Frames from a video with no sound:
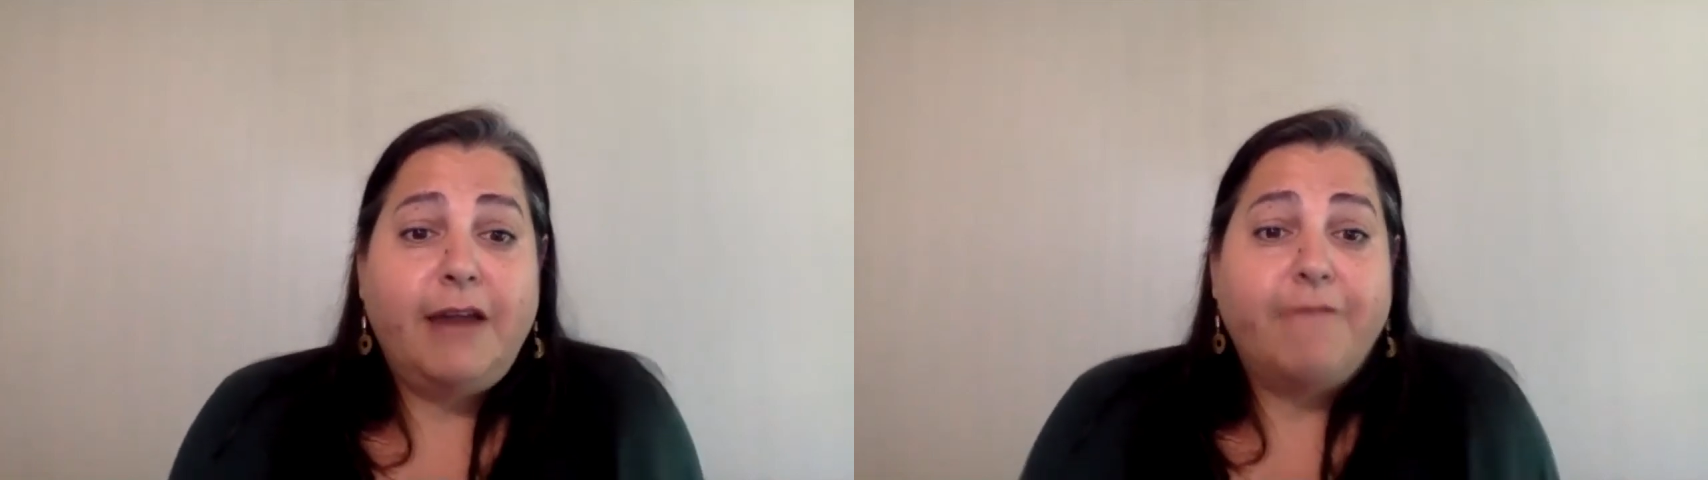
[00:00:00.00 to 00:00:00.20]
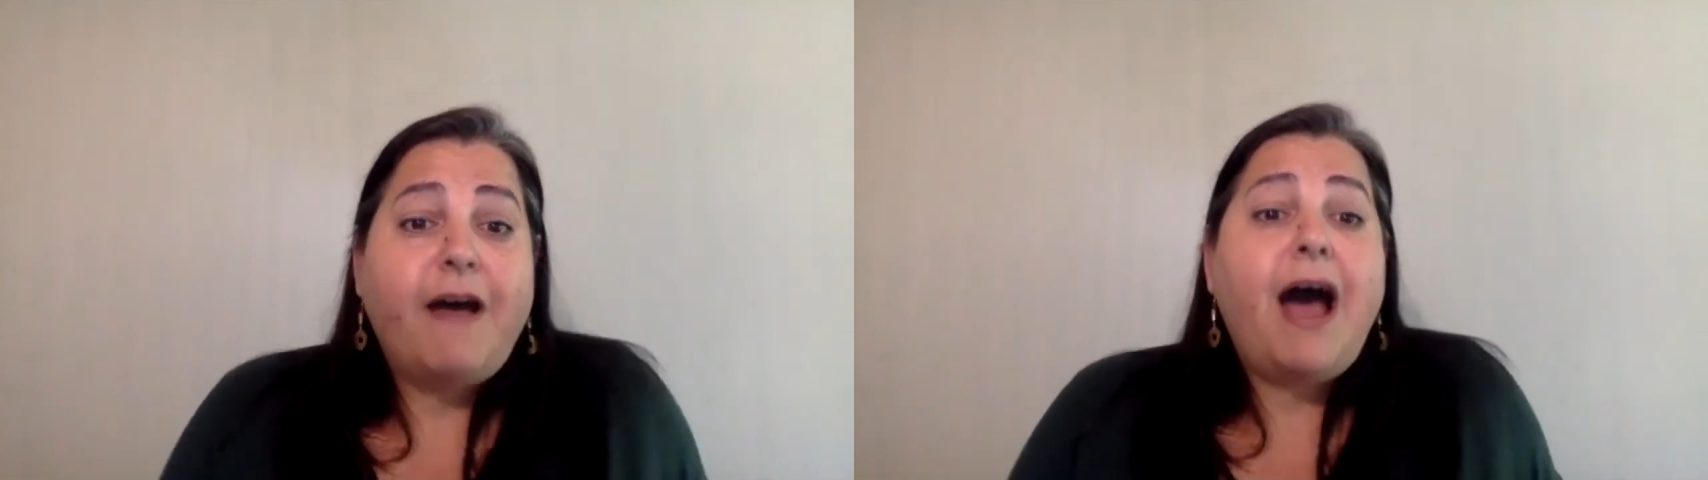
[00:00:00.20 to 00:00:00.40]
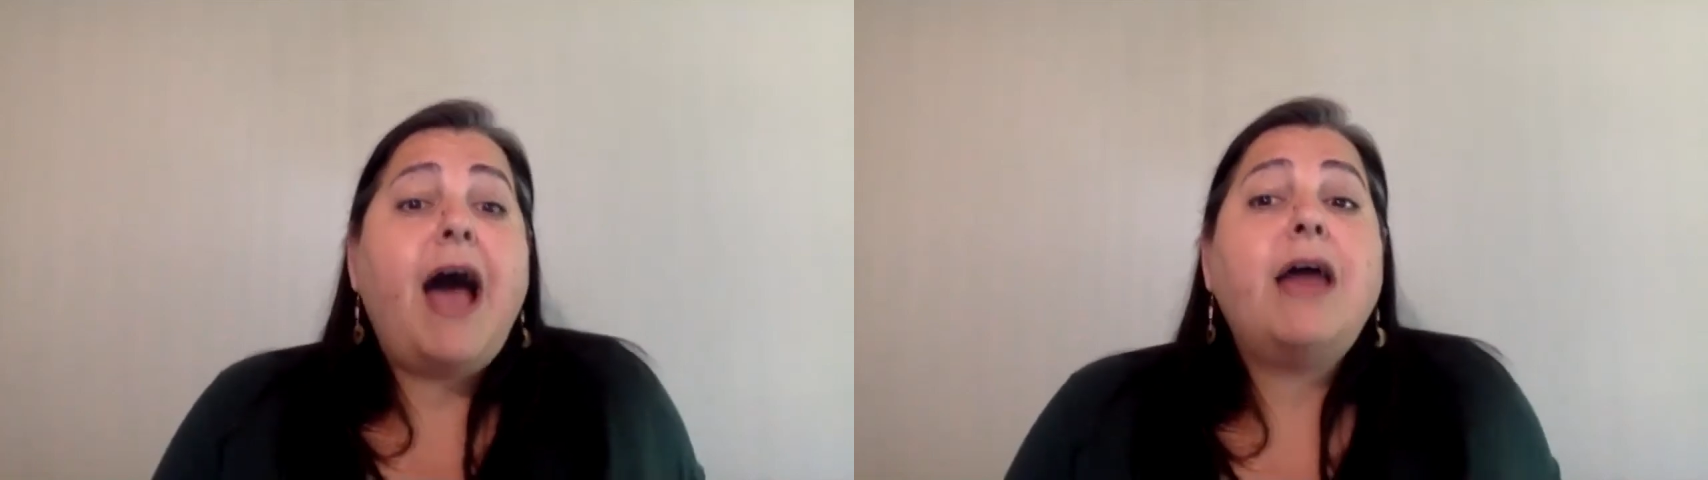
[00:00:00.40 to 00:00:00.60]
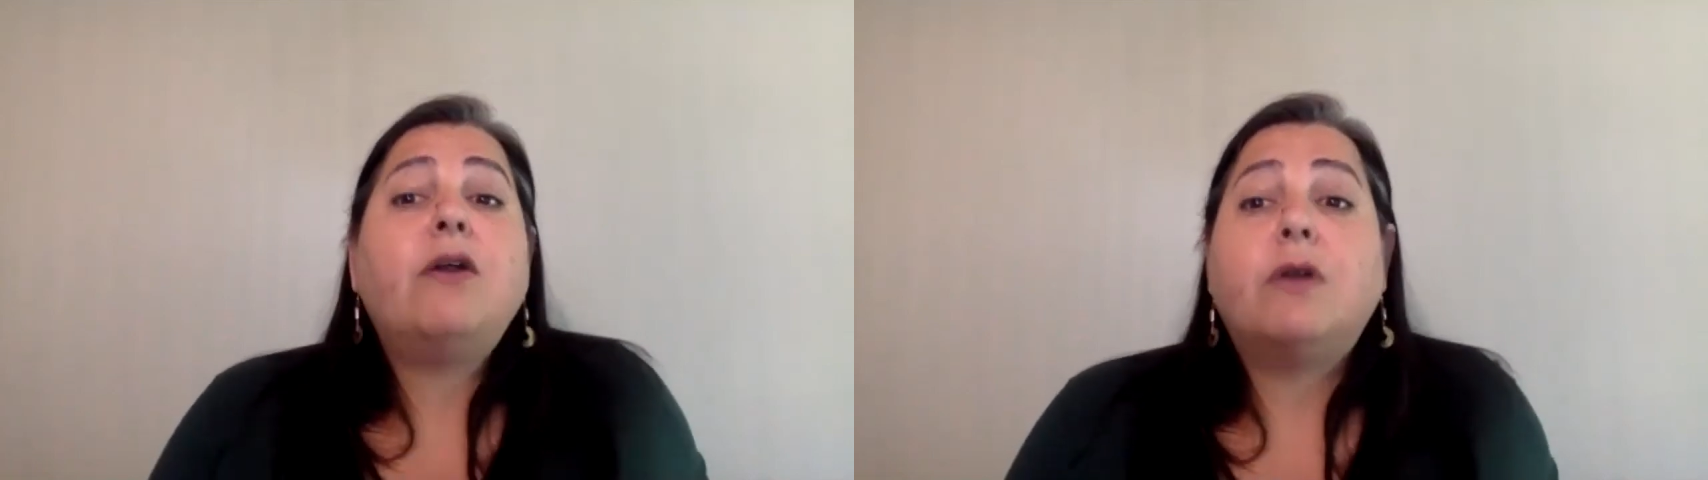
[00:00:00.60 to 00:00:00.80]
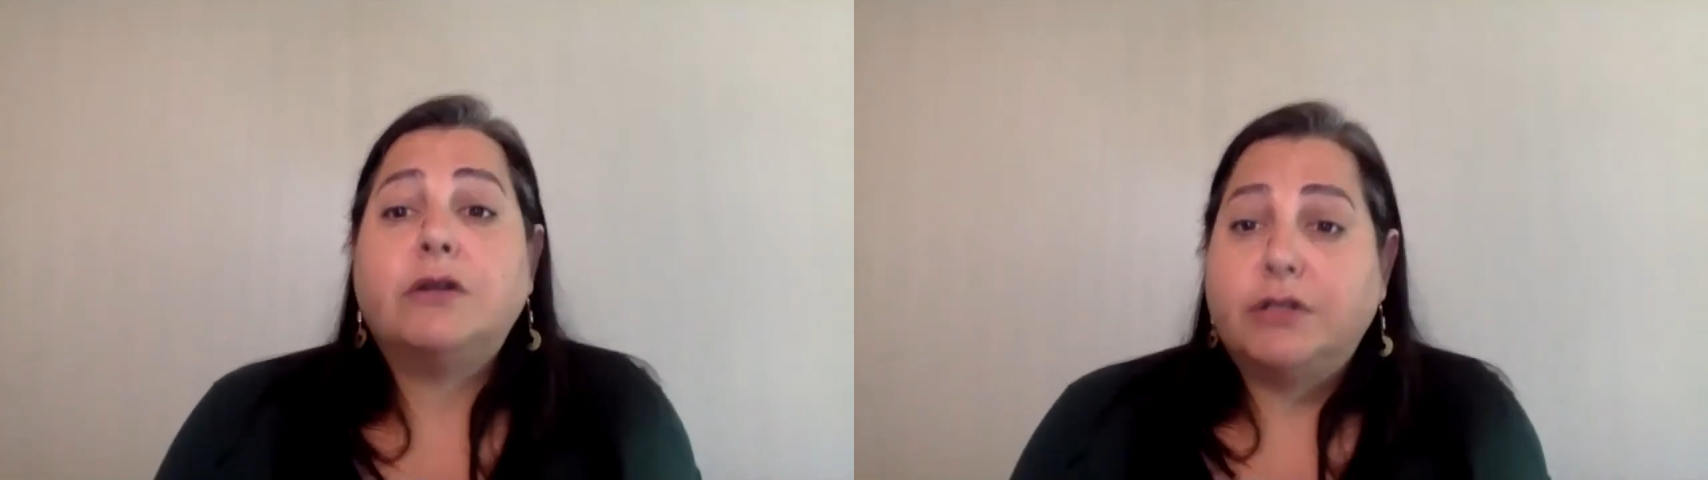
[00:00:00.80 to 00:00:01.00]
And if I
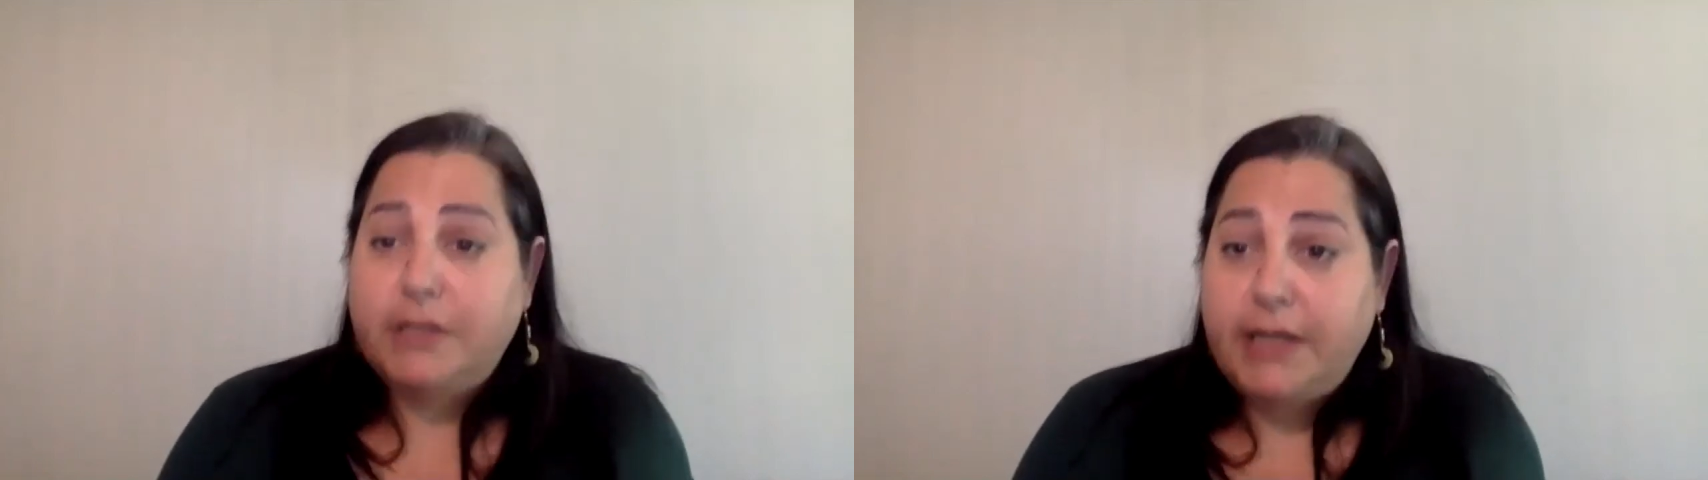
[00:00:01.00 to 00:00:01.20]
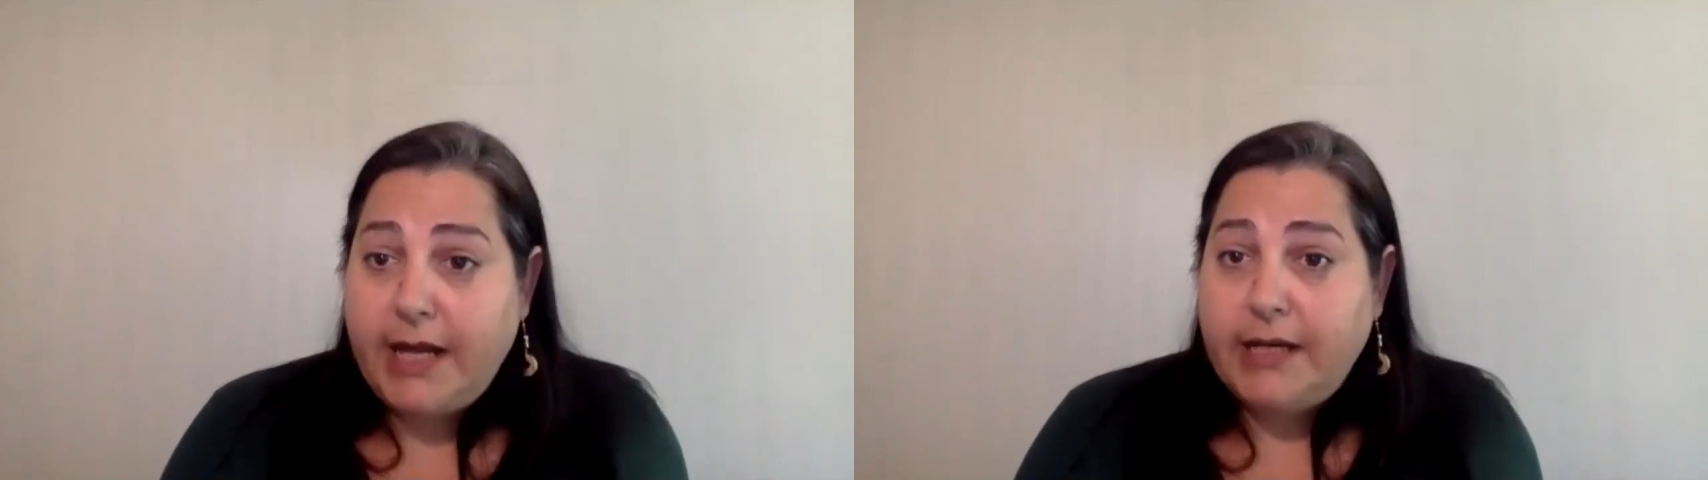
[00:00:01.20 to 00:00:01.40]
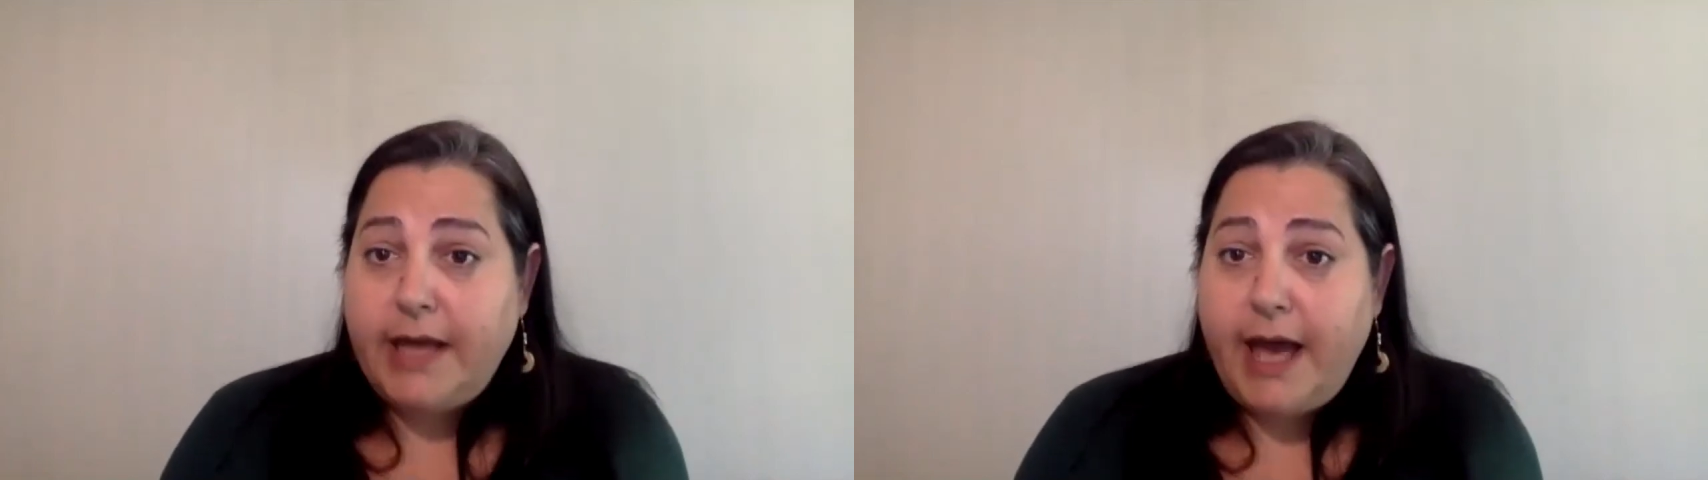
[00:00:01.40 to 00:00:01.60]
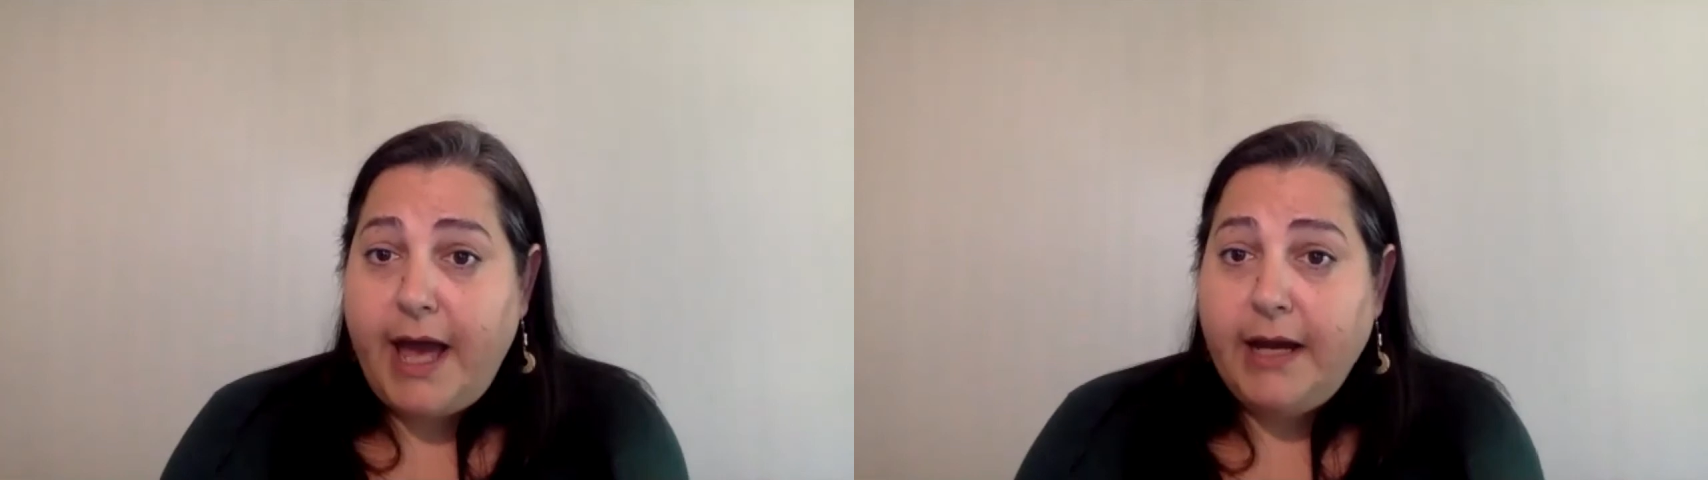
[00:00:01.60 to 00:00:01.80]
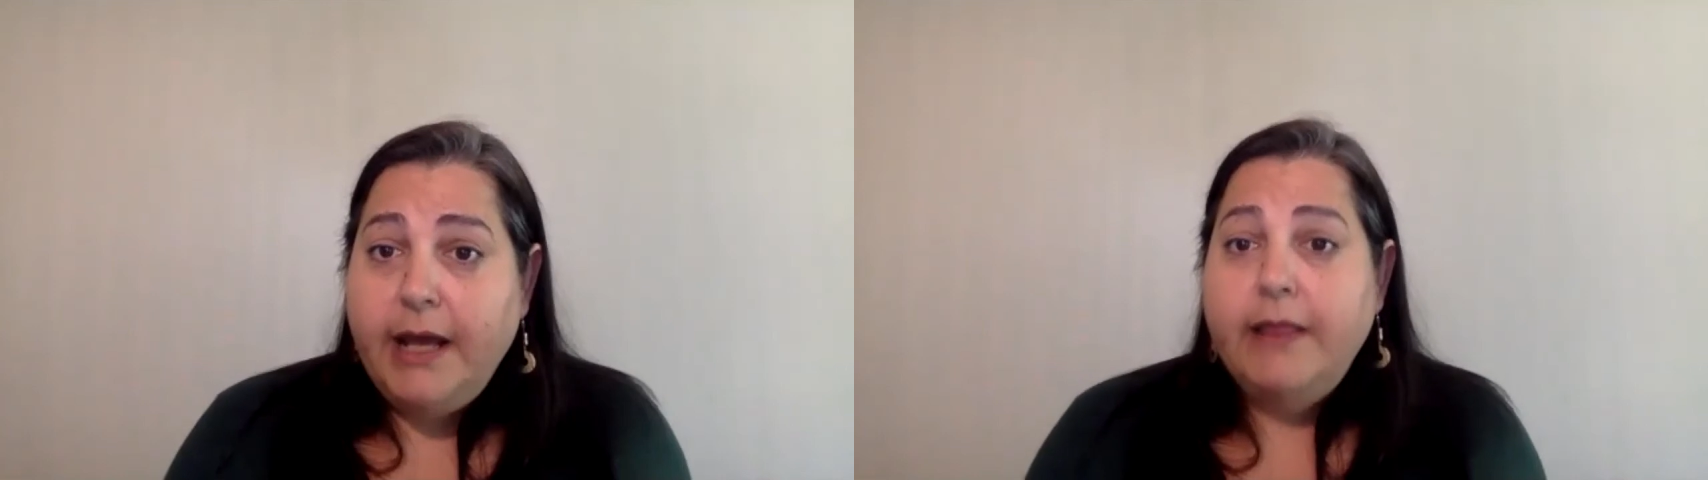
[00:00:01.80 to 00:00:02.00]
don't understand that,